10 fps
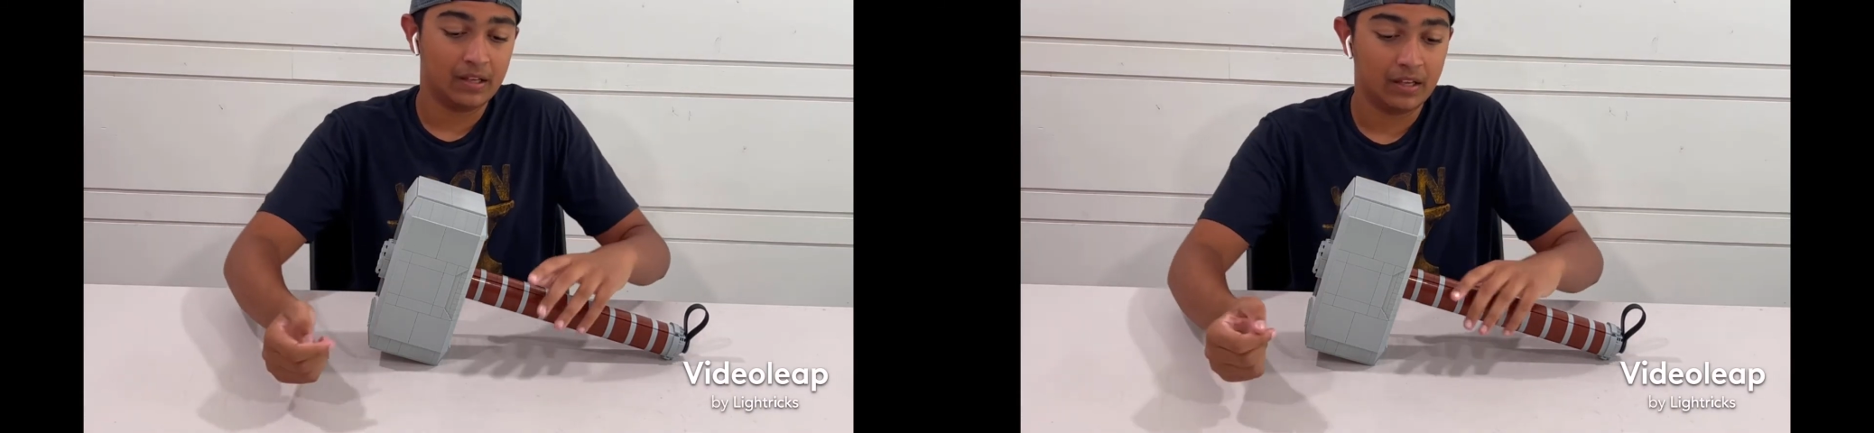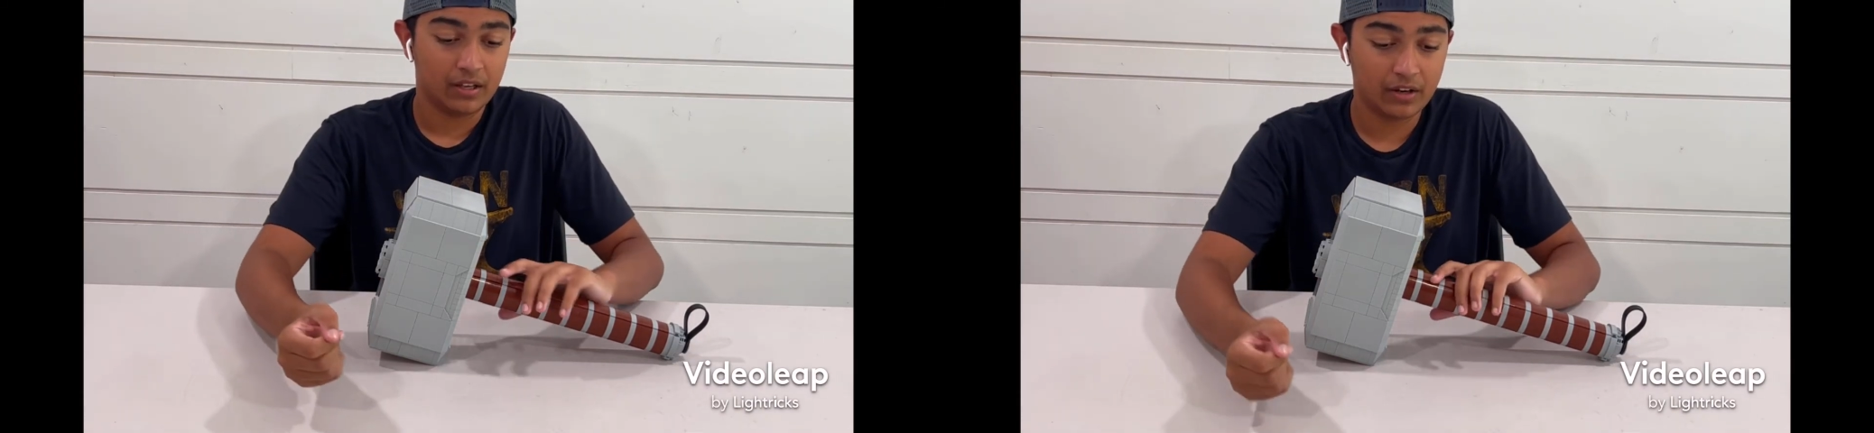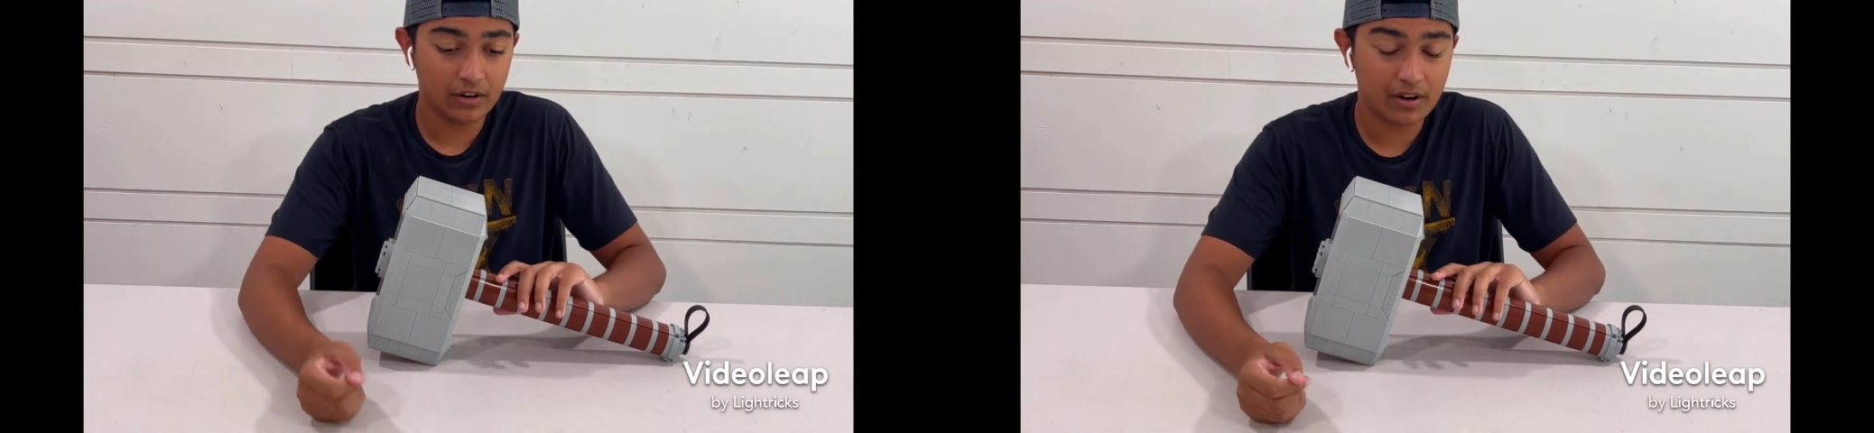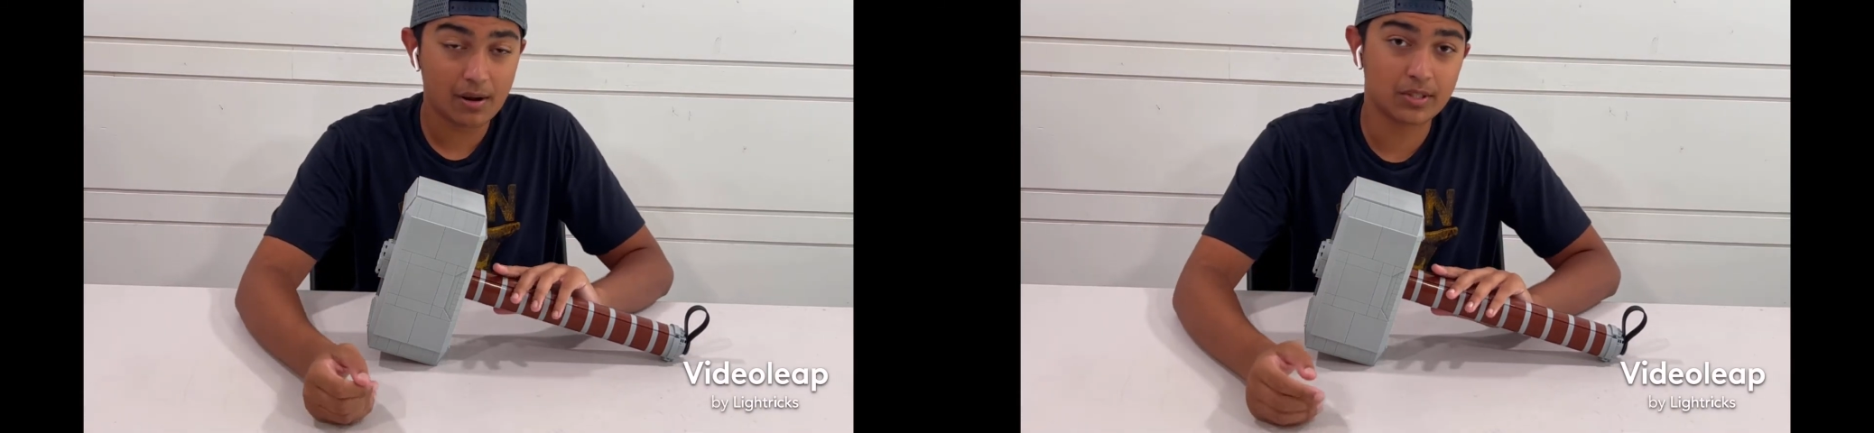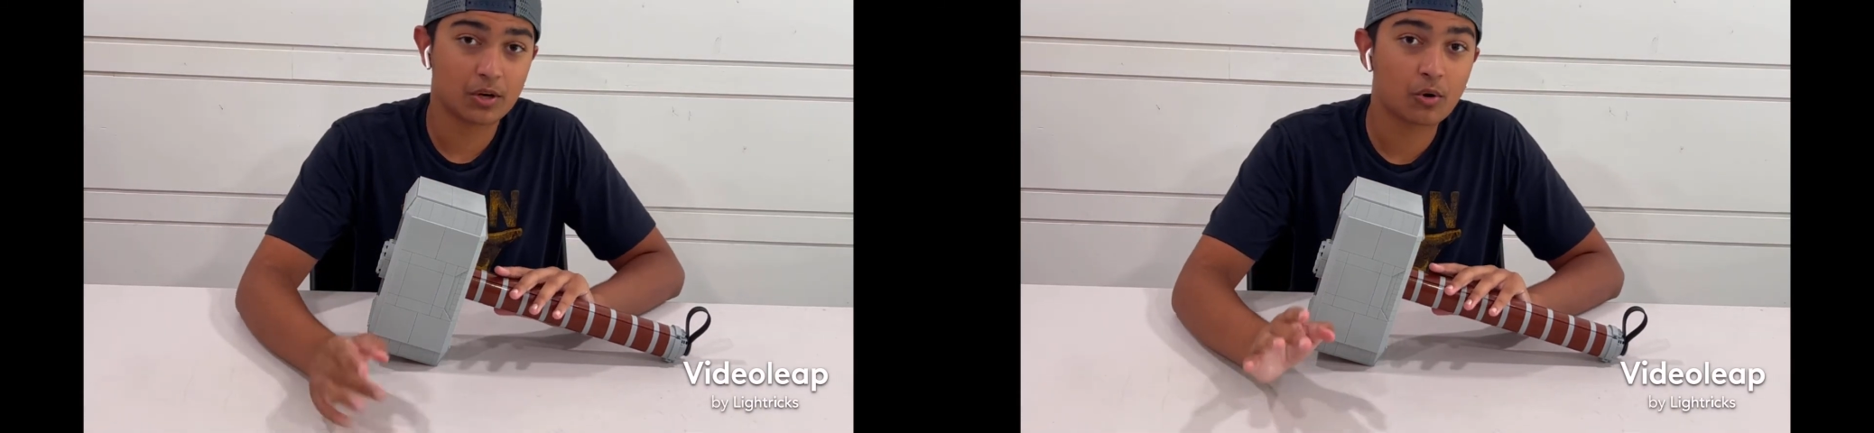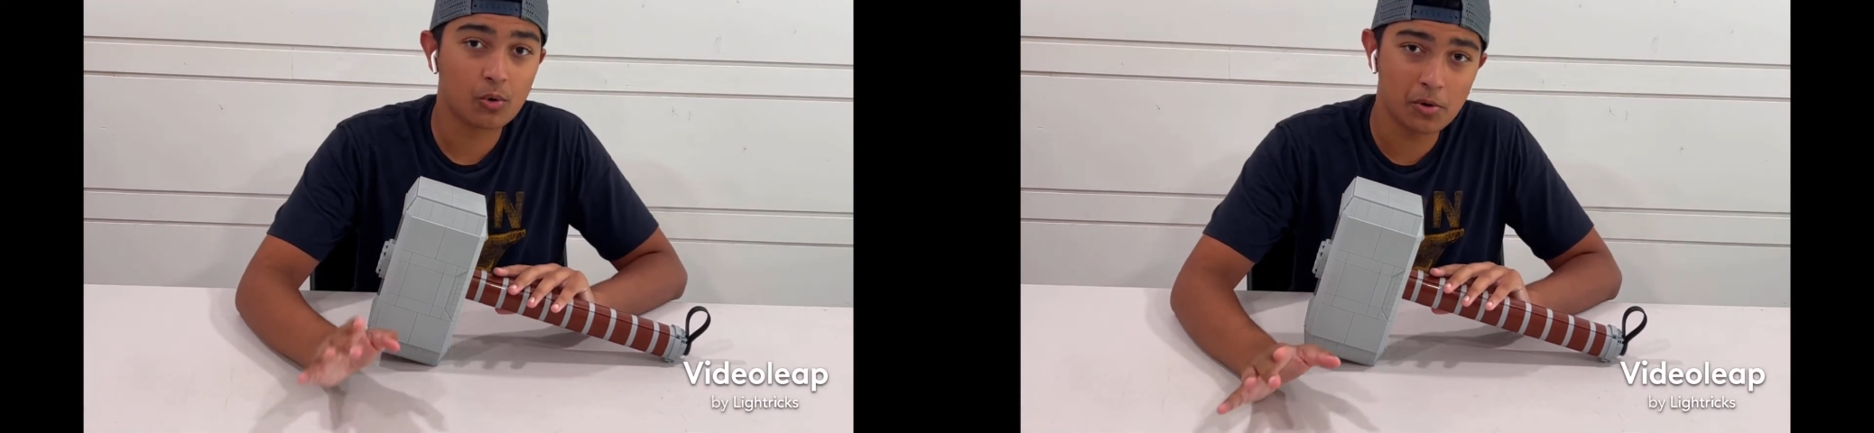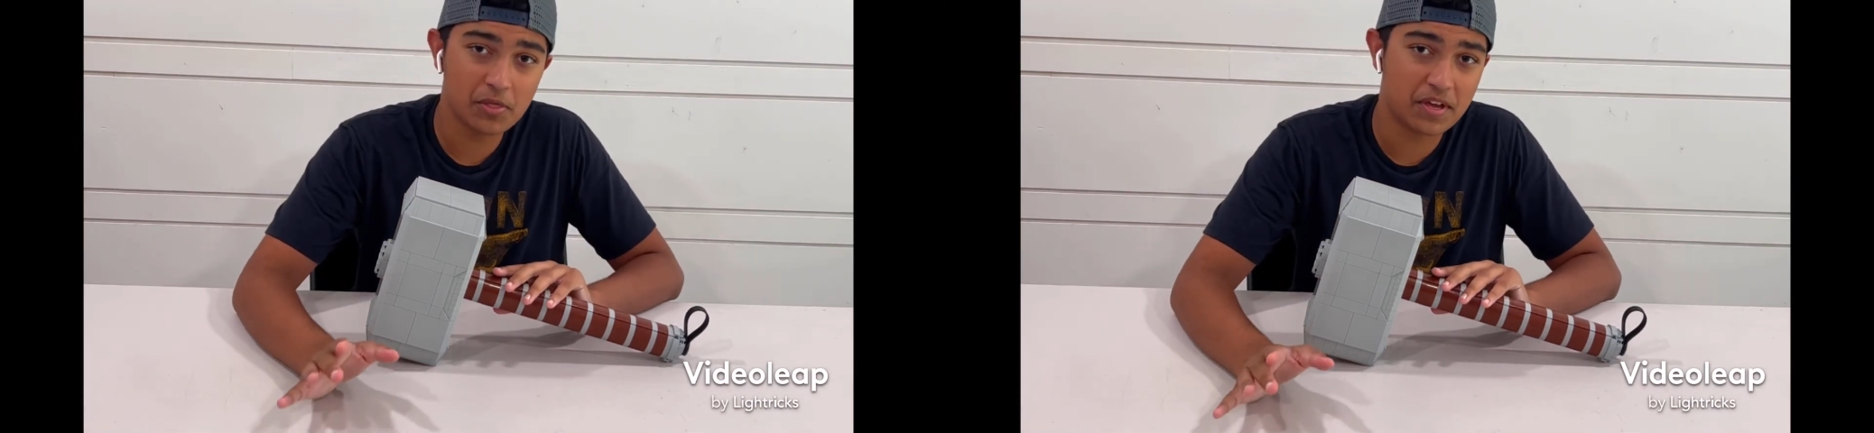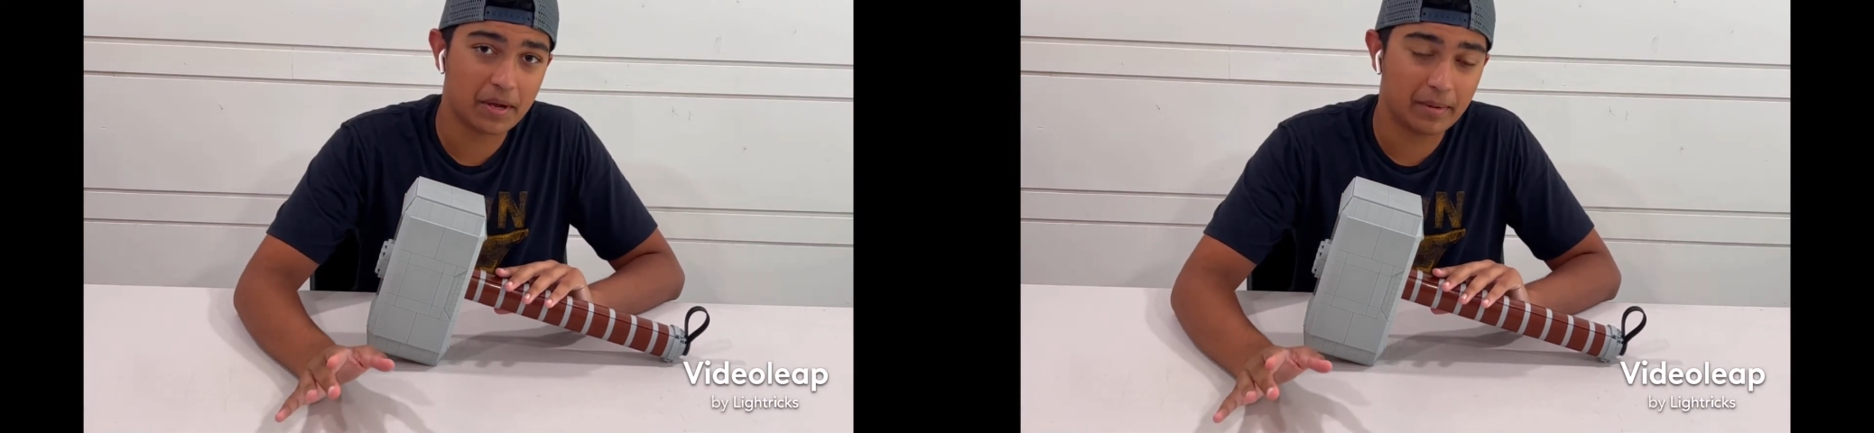Here comes a cool
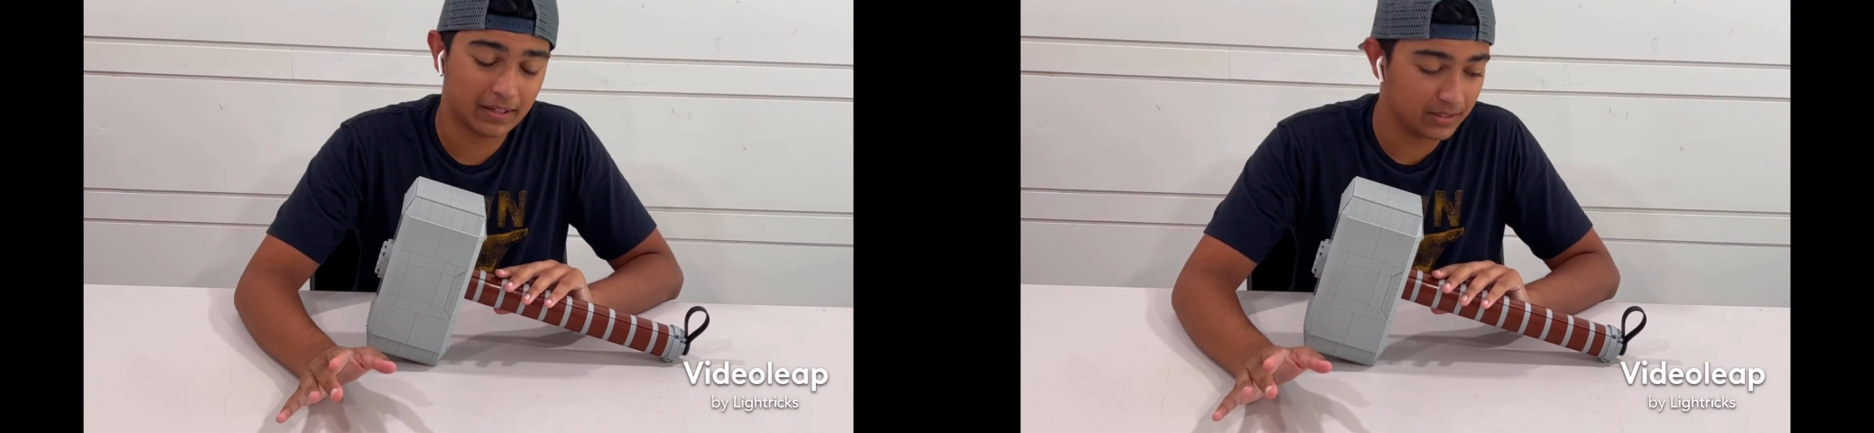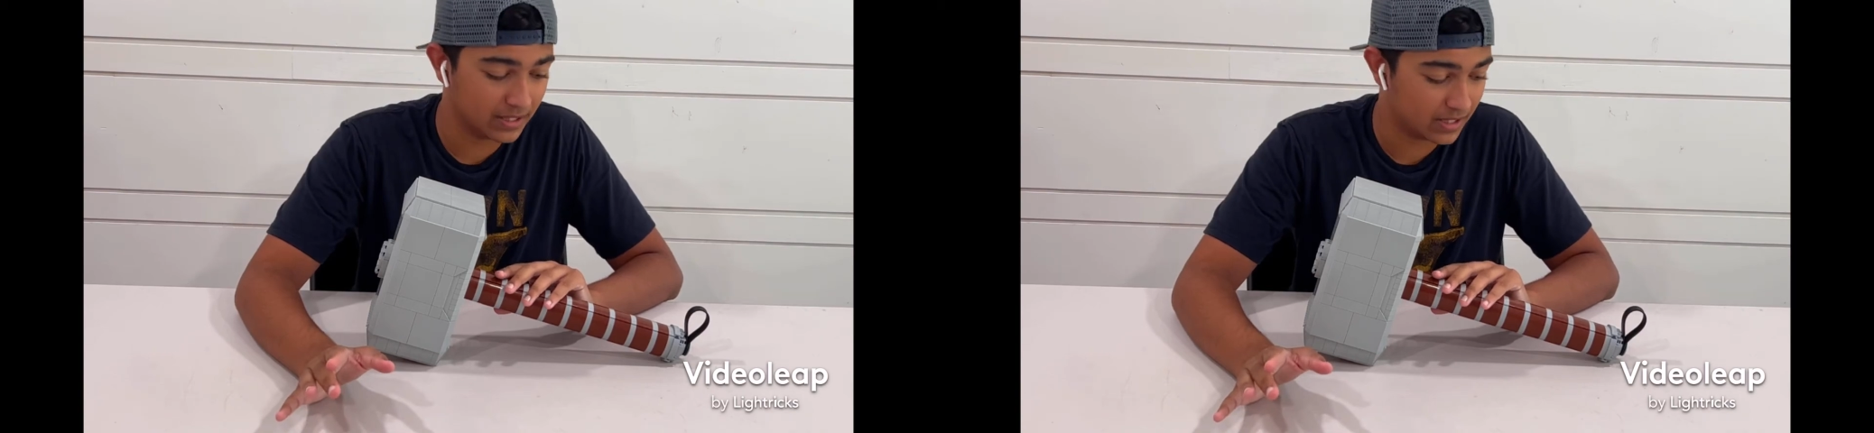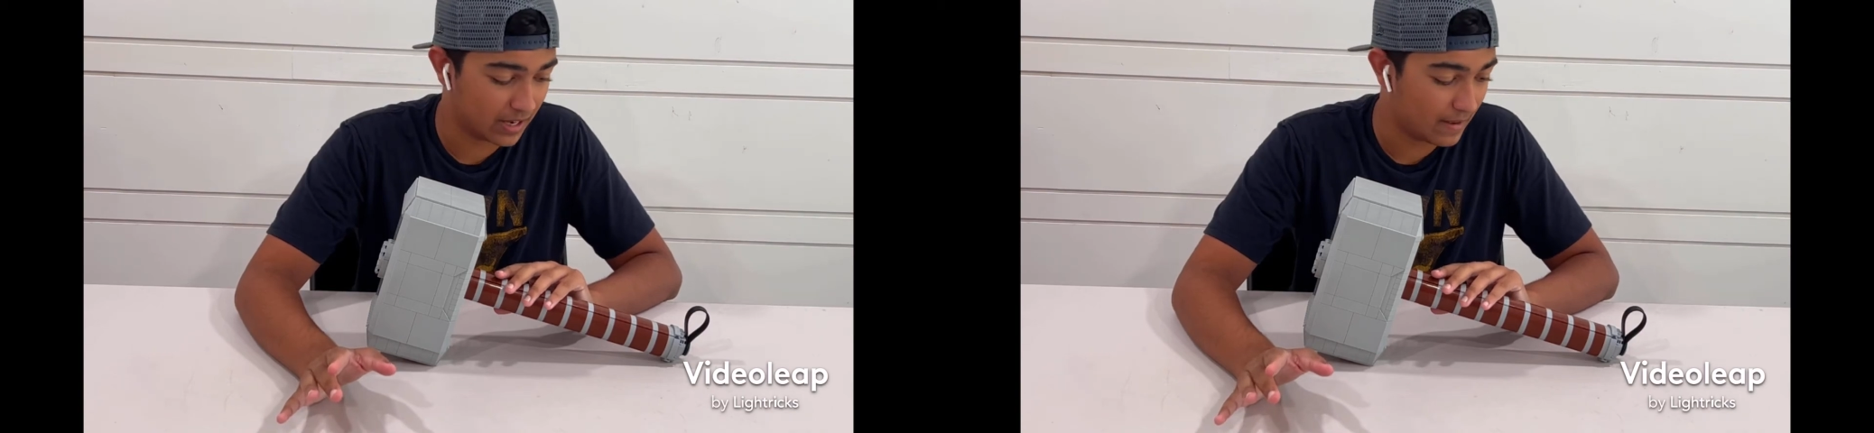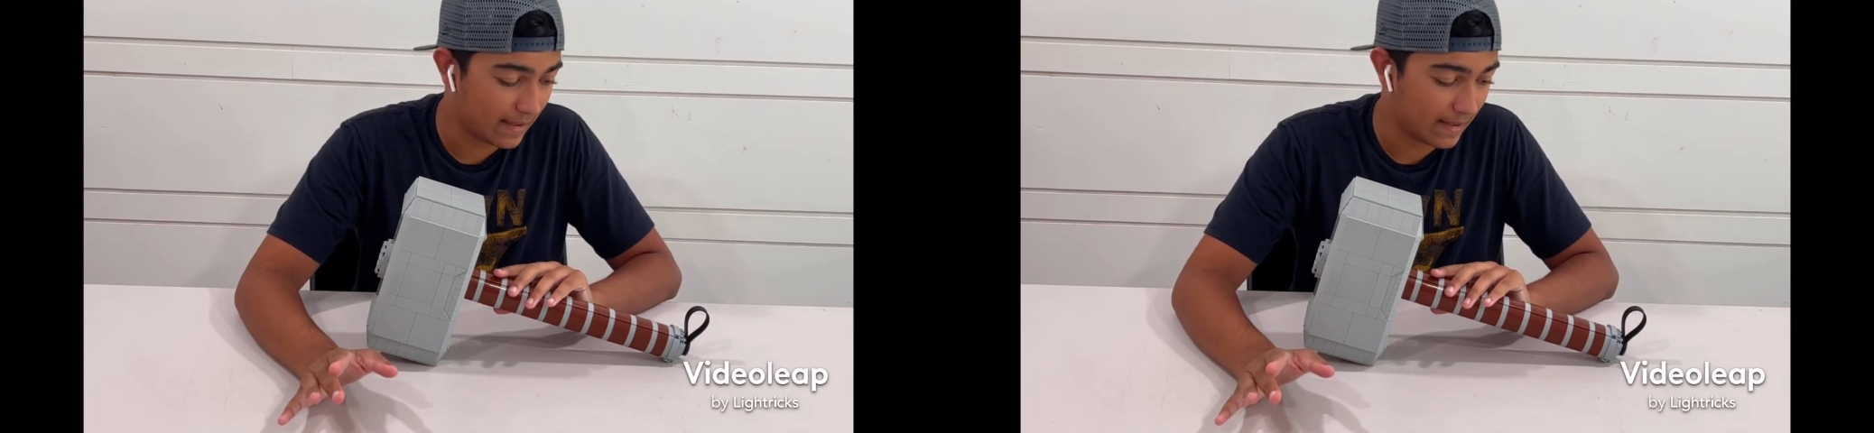thing about this set,